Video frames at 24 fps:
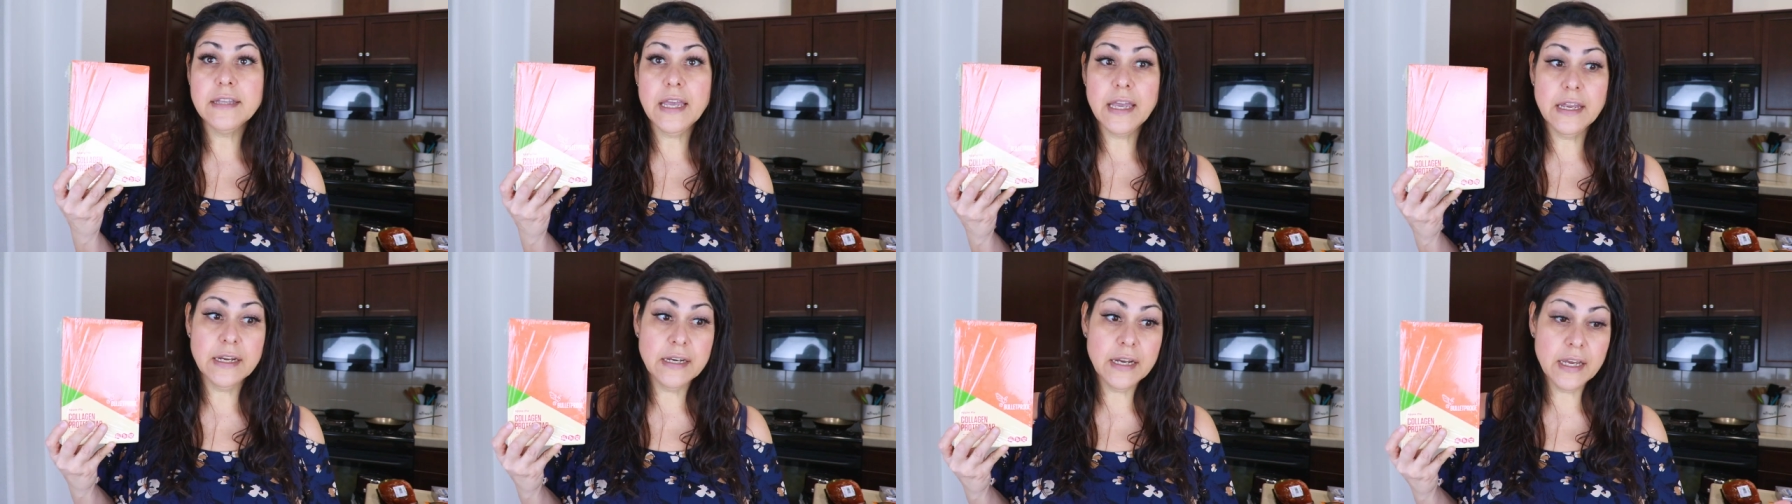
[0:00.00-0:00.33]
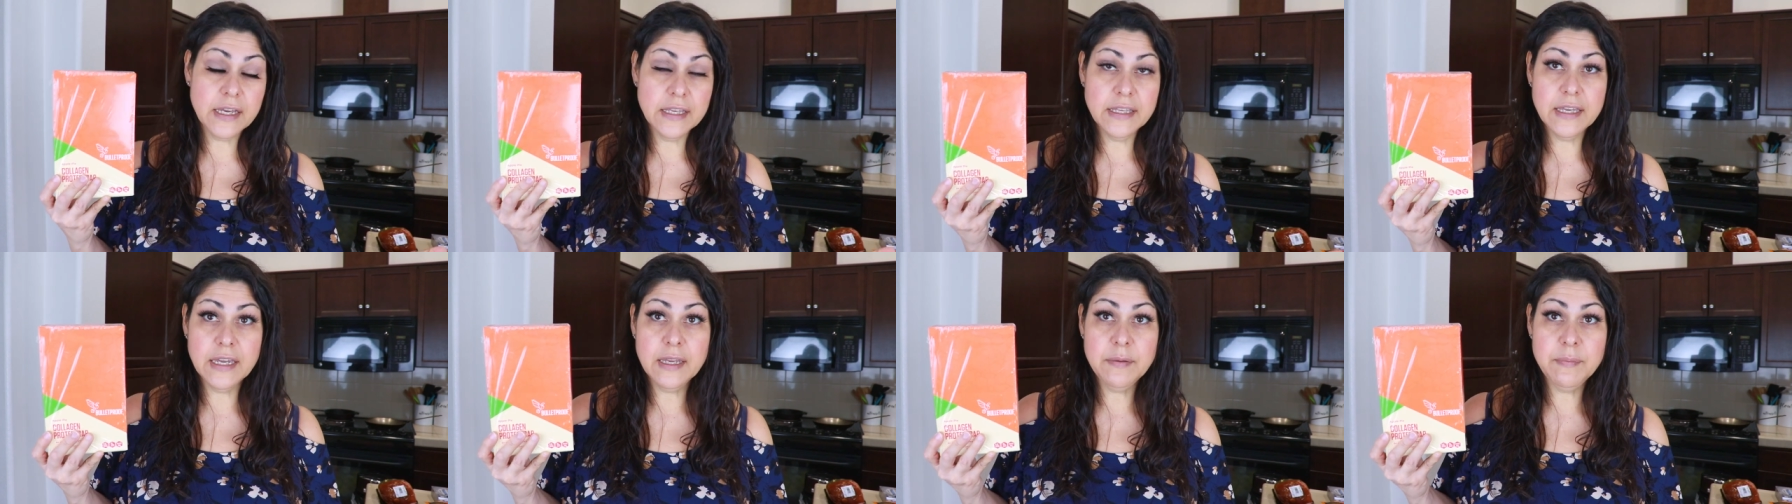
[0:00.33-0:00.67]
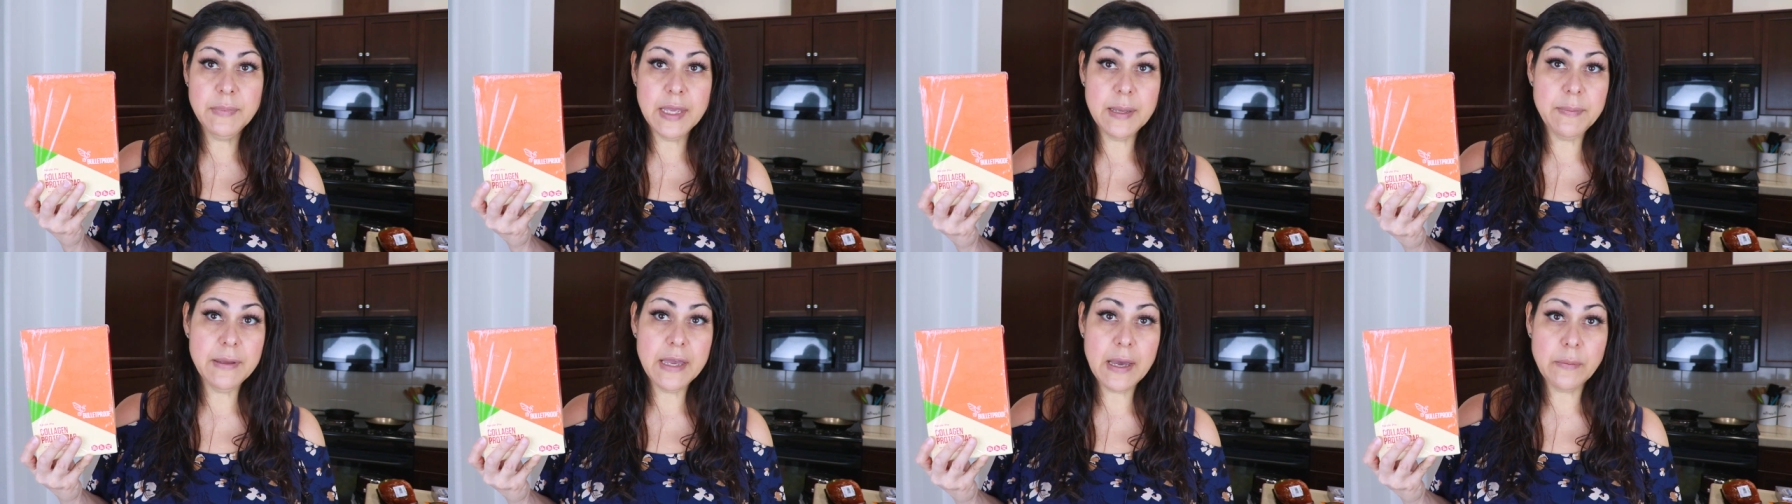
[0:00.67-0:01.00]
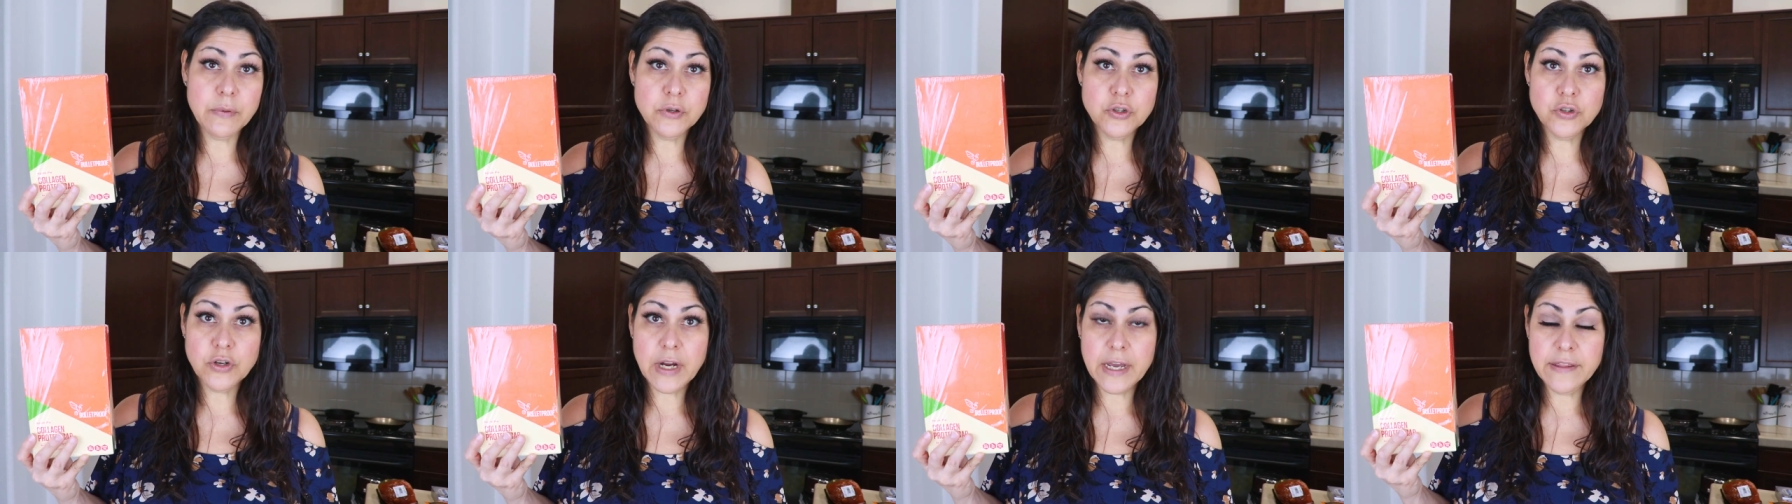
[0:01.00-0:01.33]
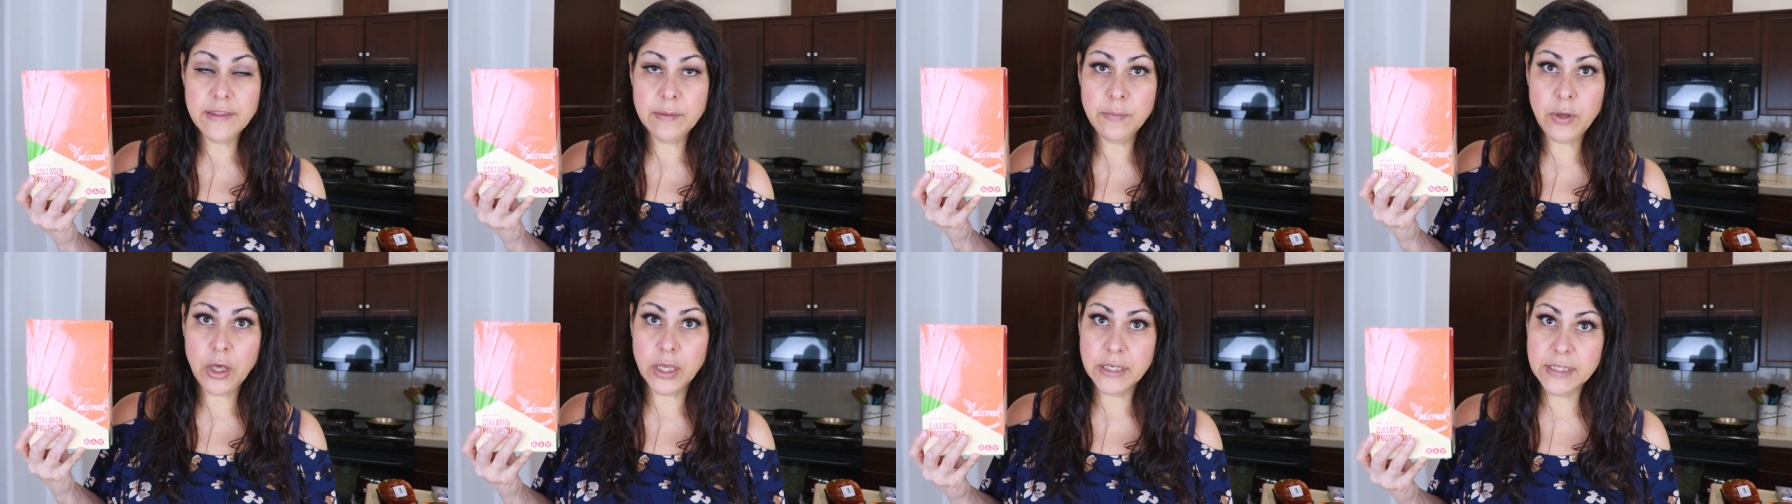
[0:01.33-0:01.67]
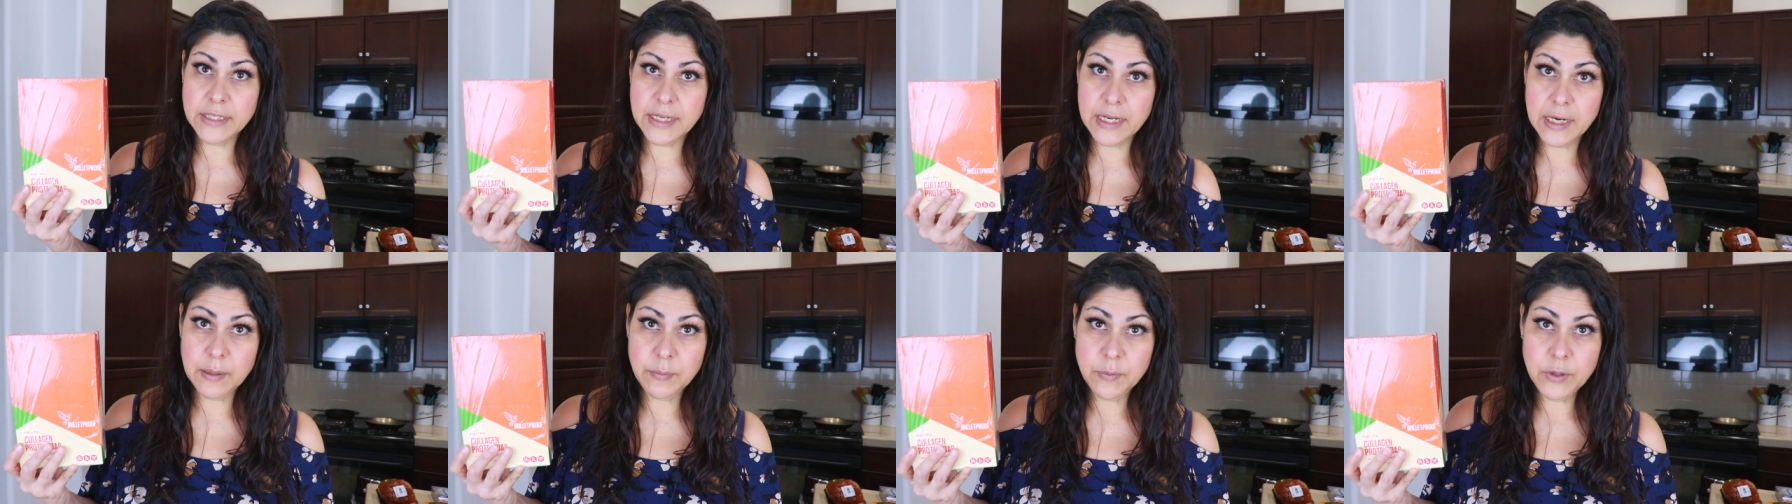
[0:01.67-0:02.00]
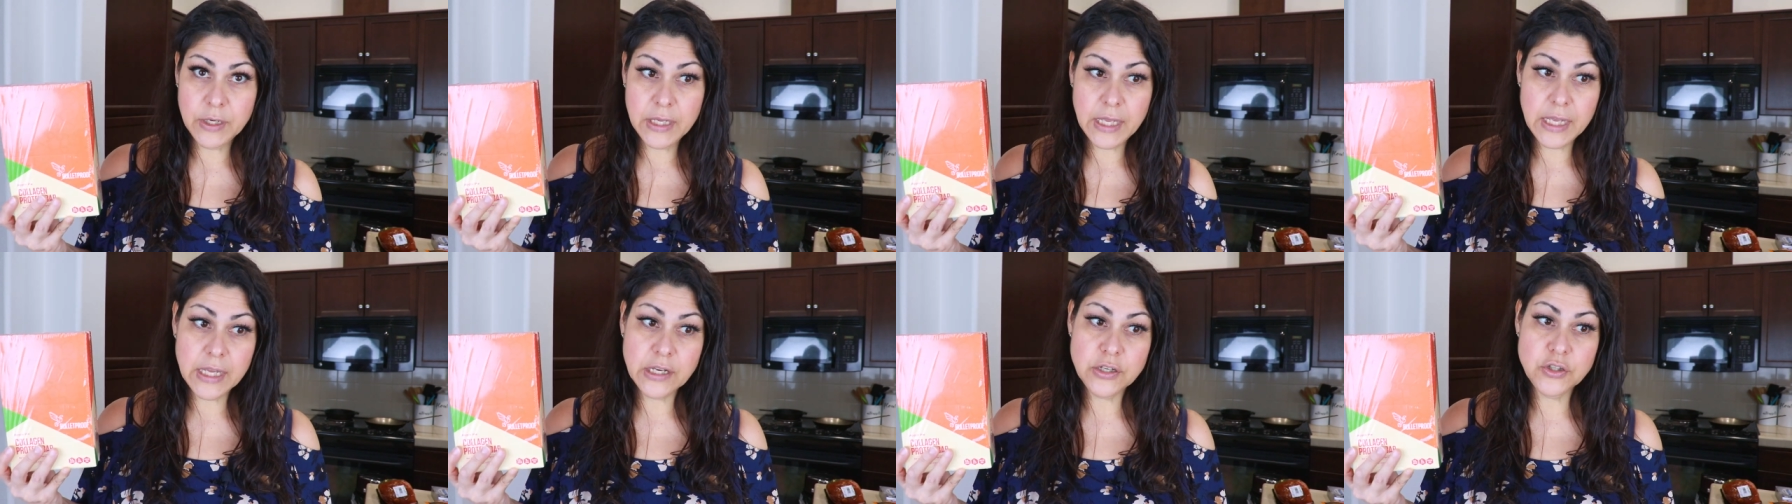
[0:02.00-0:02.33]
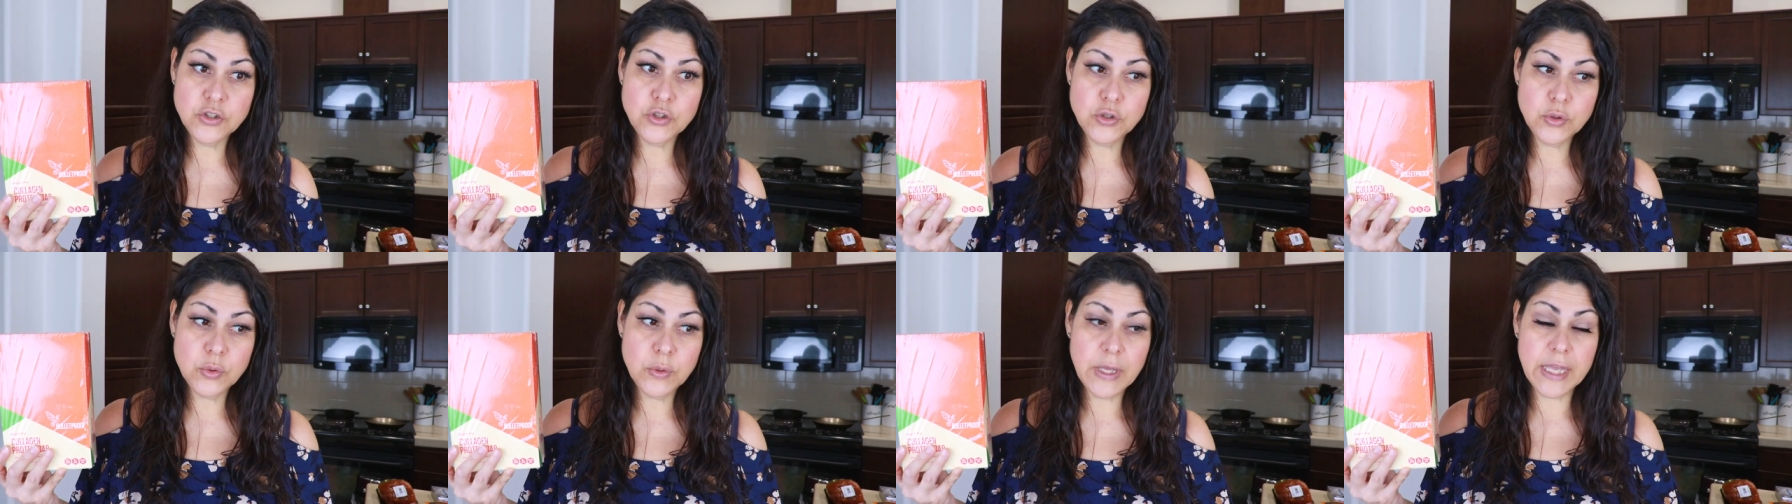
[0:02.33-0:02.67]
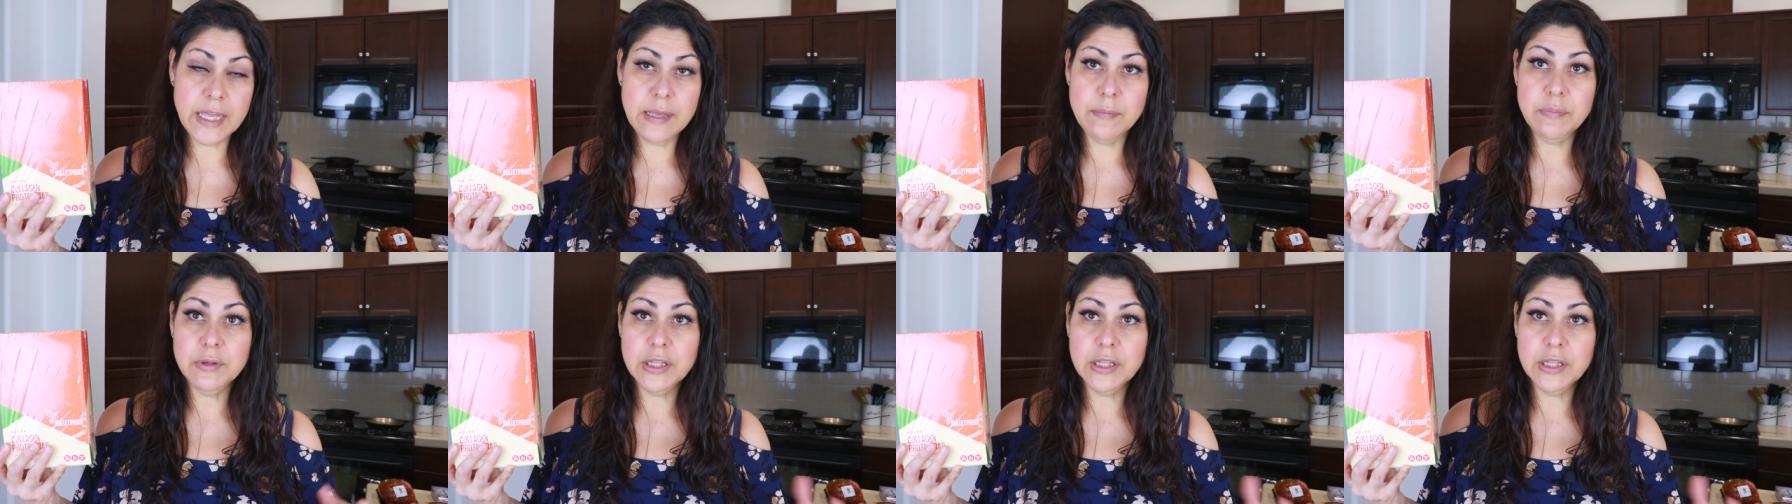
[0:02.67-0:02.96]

And again, maybe I will try them on camera and do a